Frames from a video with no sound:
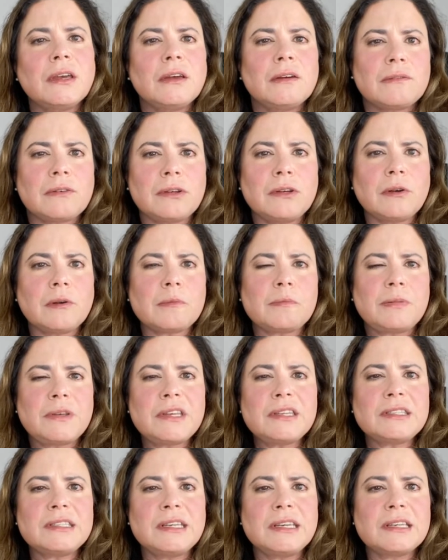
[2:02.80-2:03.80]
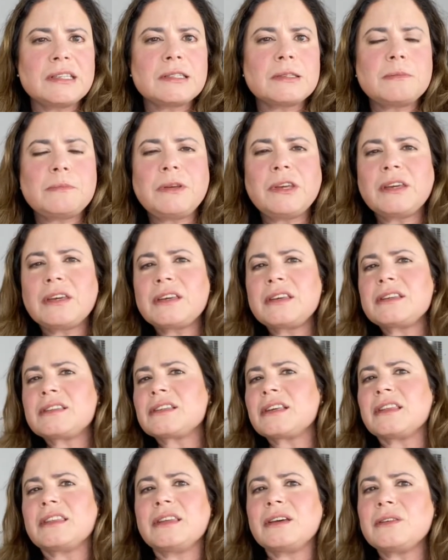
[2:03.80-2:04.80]
for your business
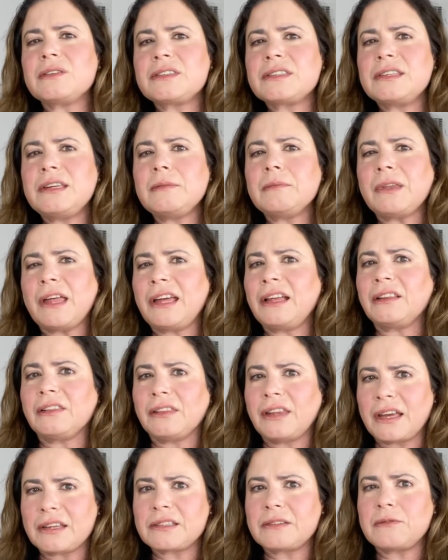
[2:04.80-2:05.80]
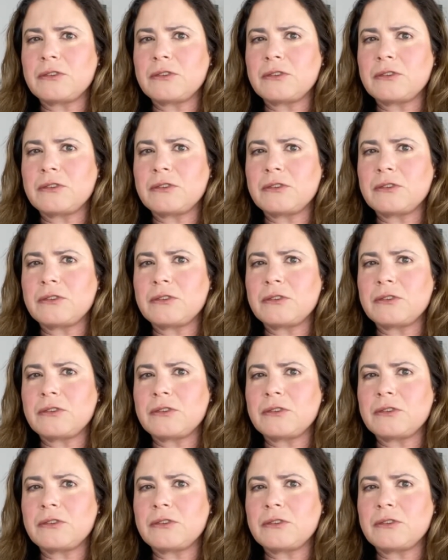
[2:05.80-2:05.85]
because they'll seem like less of a